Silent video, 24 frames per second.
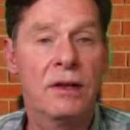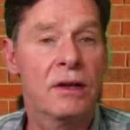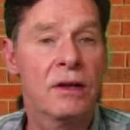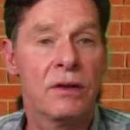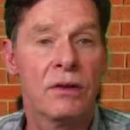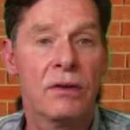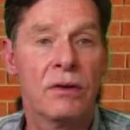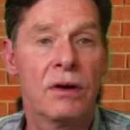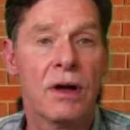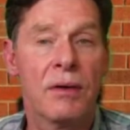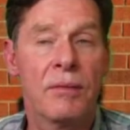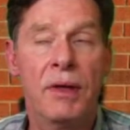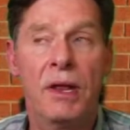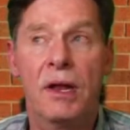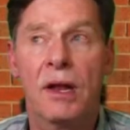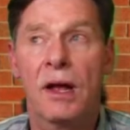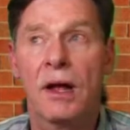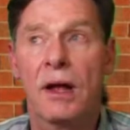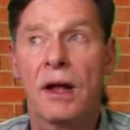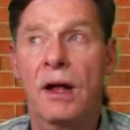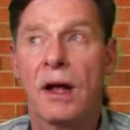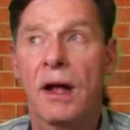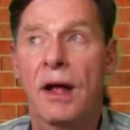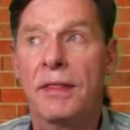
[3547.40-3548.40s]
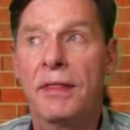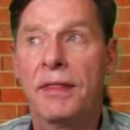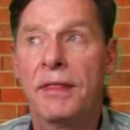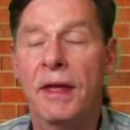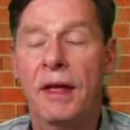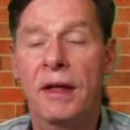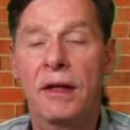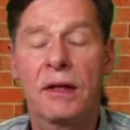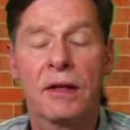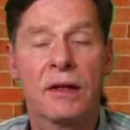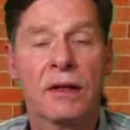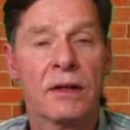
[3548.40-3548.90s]
that puts a lot of wind in
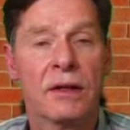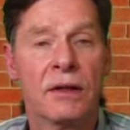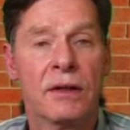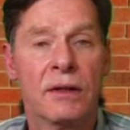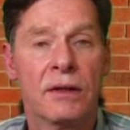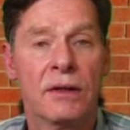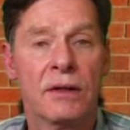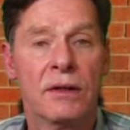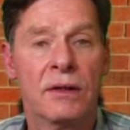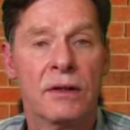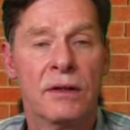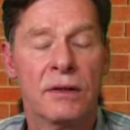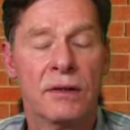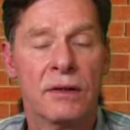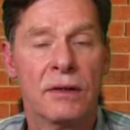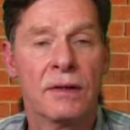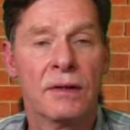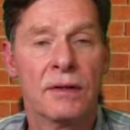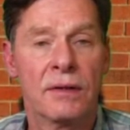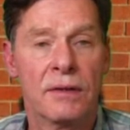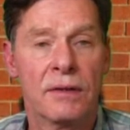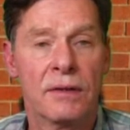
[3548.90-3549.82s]
your sails, right?